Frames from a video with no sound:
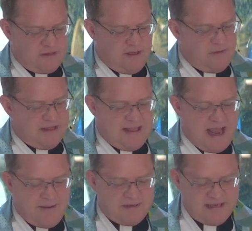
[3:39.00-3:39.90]
with
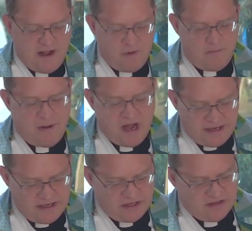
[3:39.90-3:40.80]
lamps, and I will
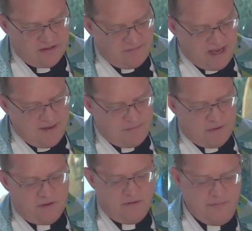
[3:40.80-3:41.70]
punish the
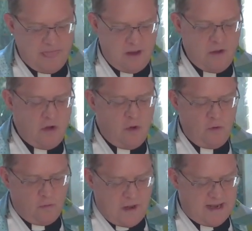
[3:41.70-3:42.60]
people who
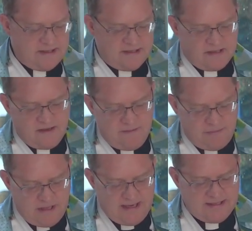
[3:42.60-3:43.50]
rest
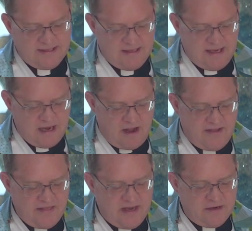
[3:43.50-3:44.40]
complacently on
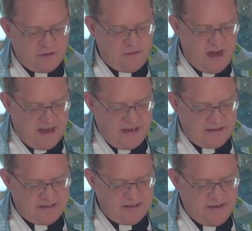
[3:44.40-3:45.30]
their
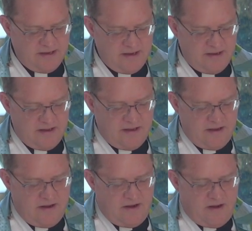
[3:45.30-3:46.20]
dregs.
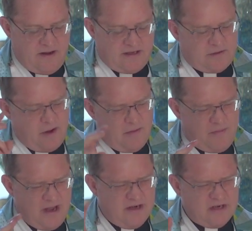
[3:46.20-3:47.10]
So I will
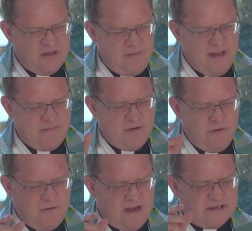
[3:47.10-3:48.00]
punish the people who
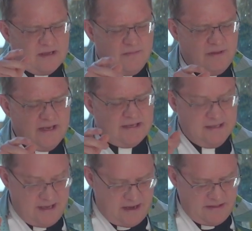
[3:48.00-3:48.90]
rest
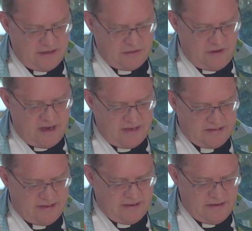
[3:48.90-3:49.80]
complacently on their drugs.
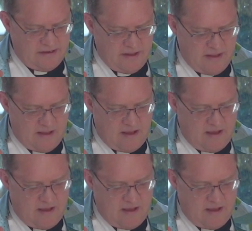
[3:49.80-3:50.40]
Right?